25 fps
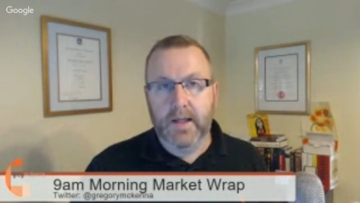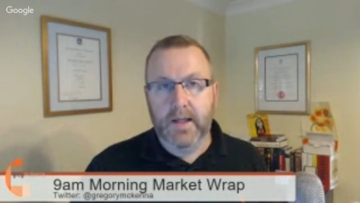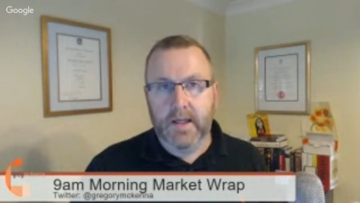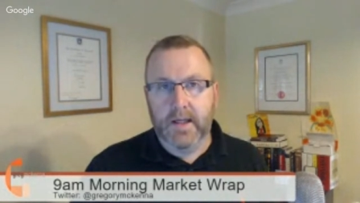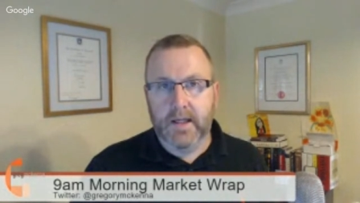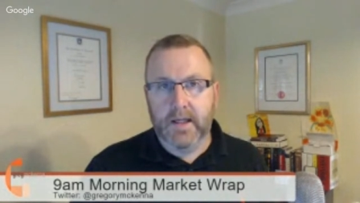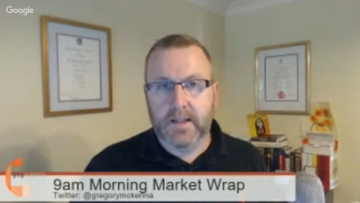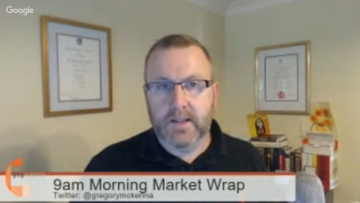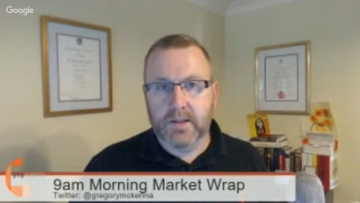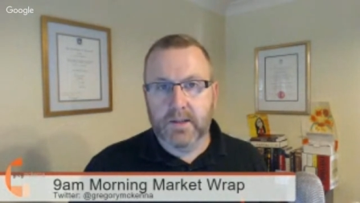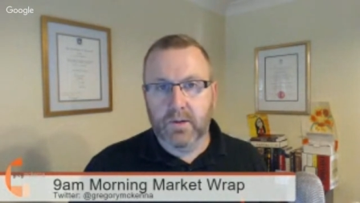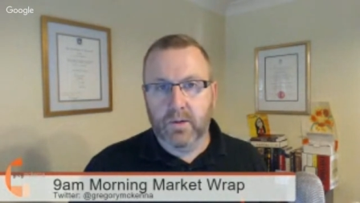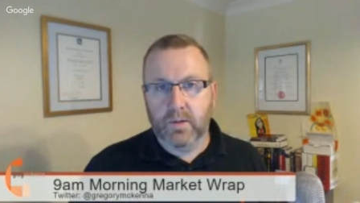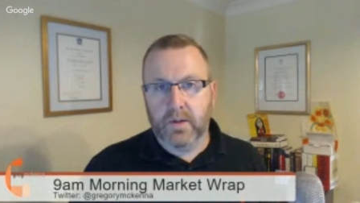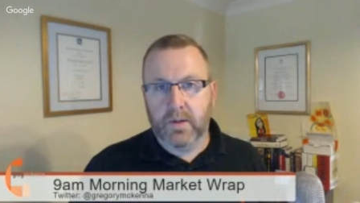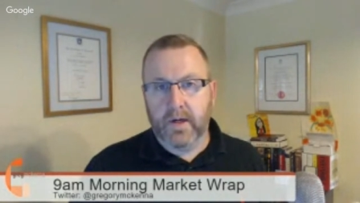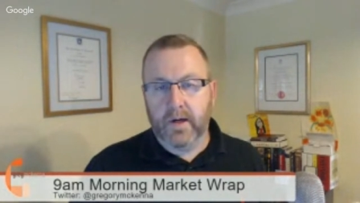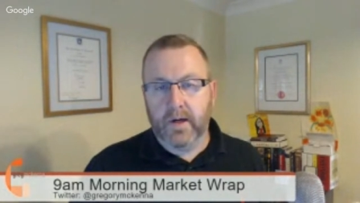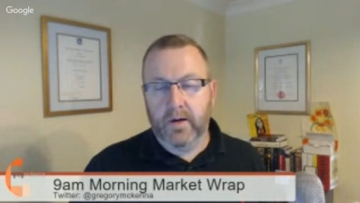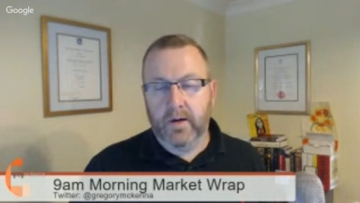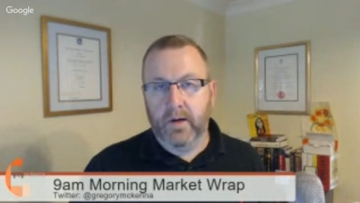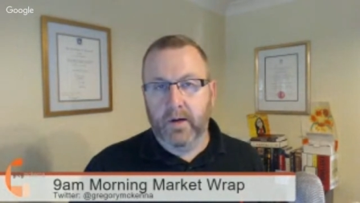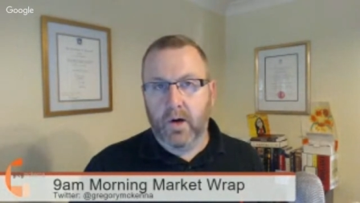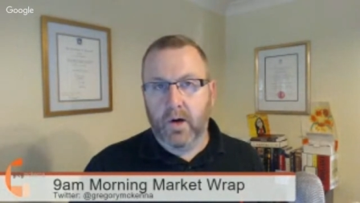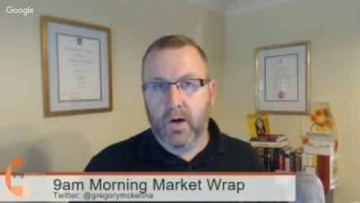it's not
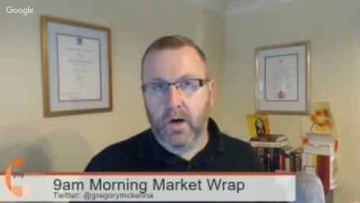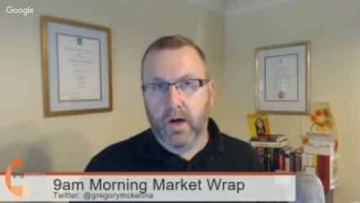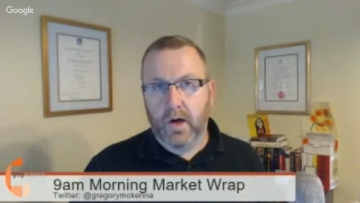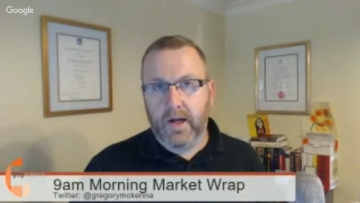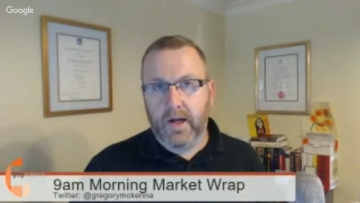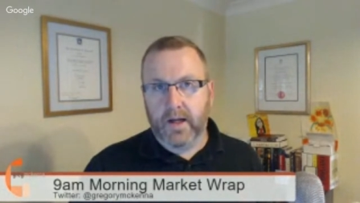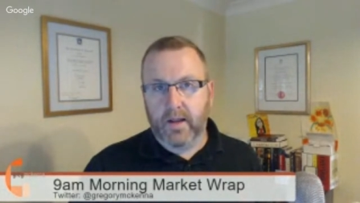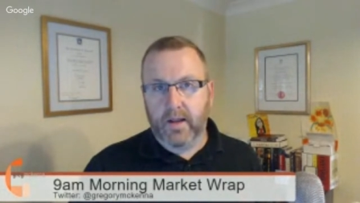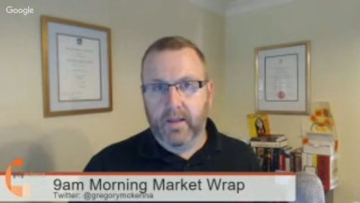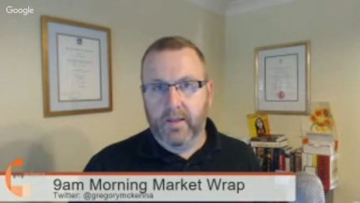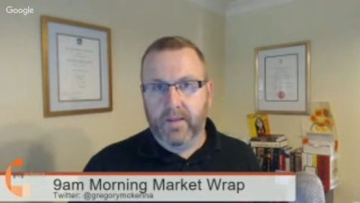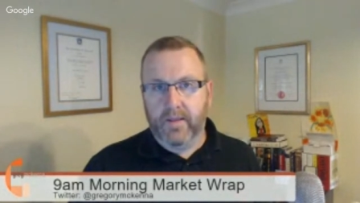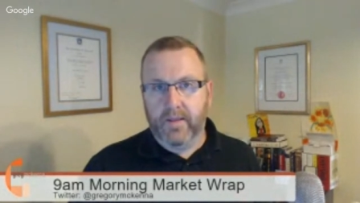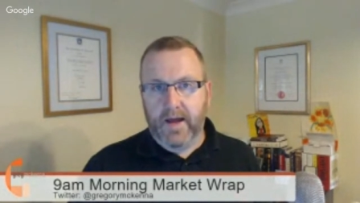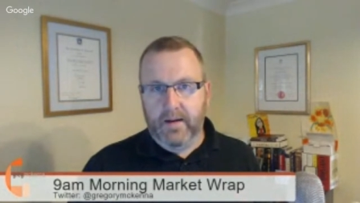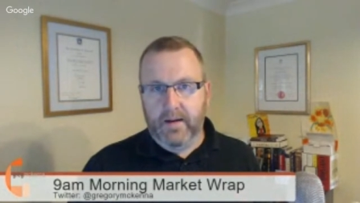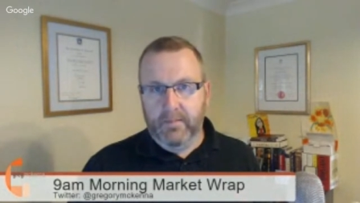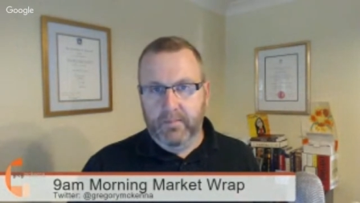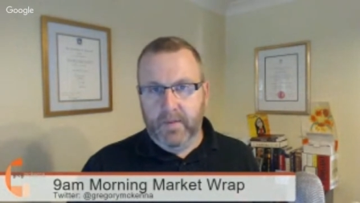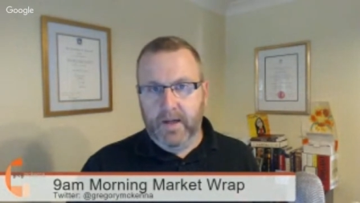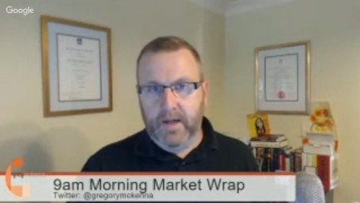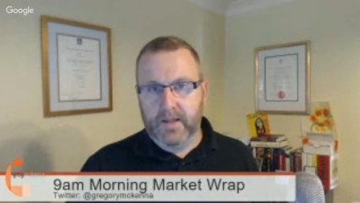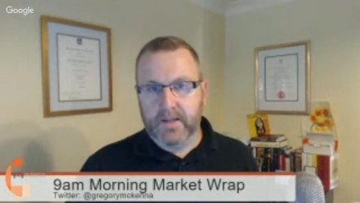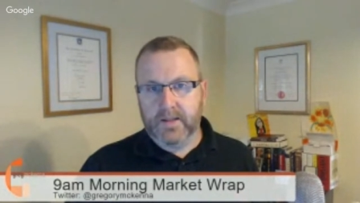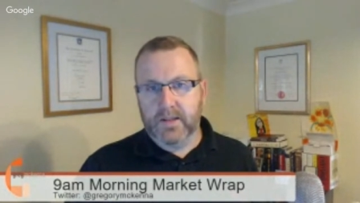going to hike that
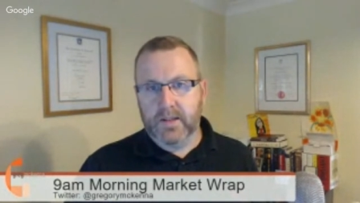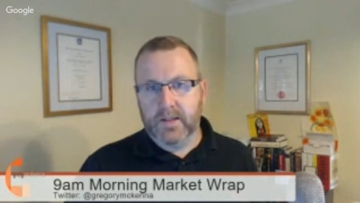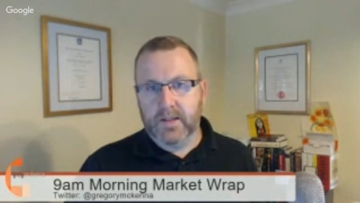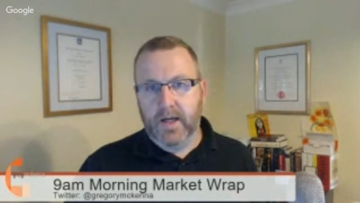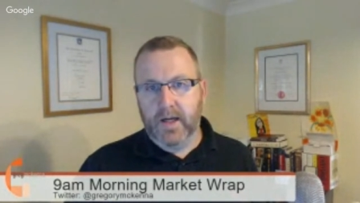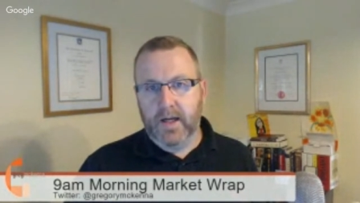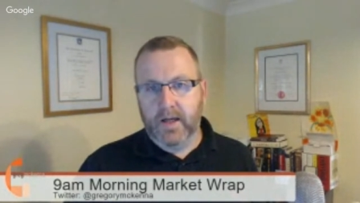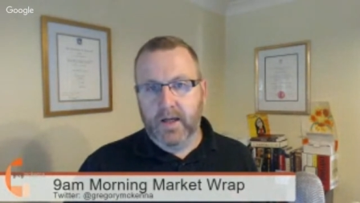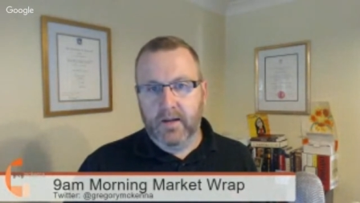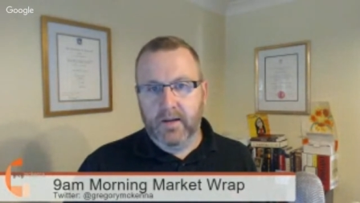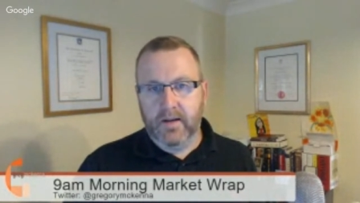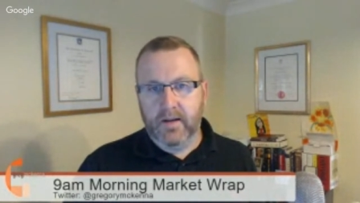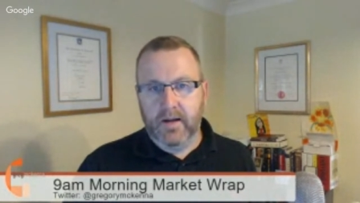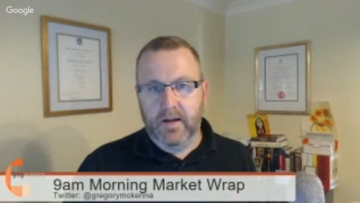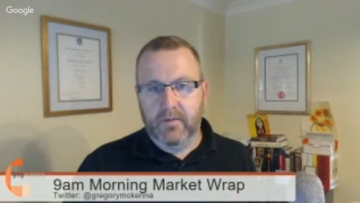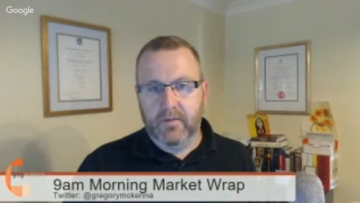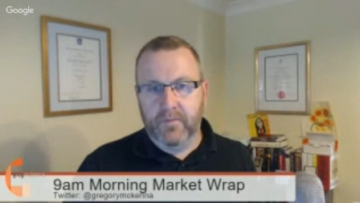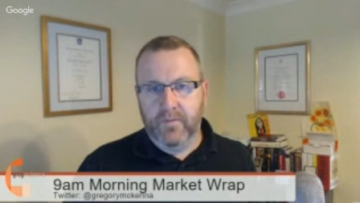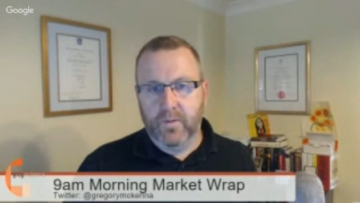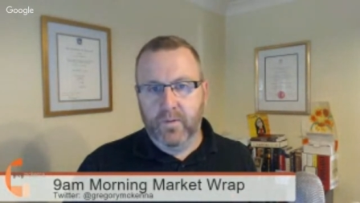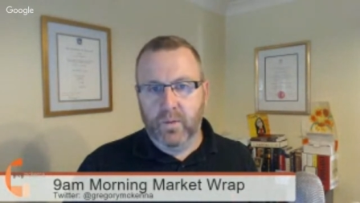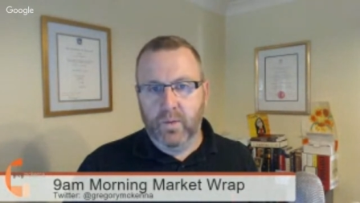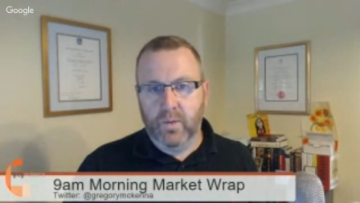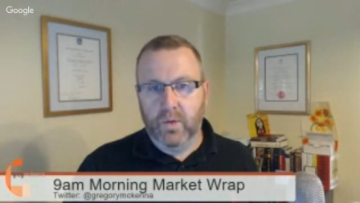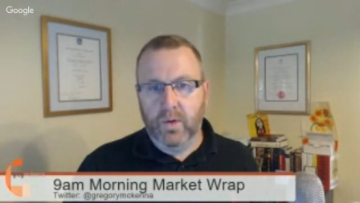much, and
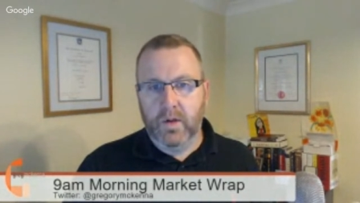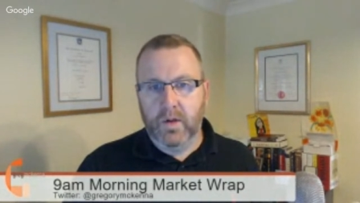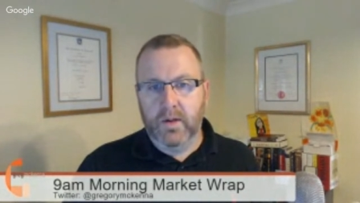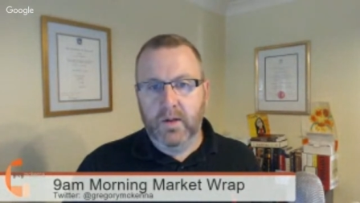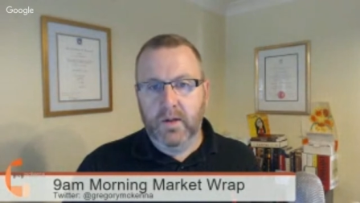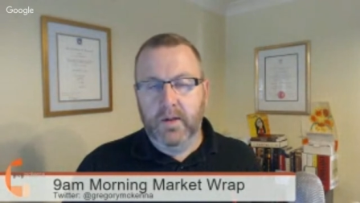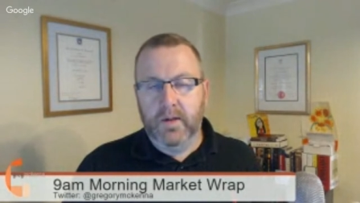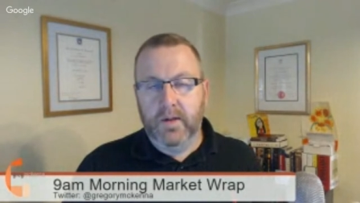therefore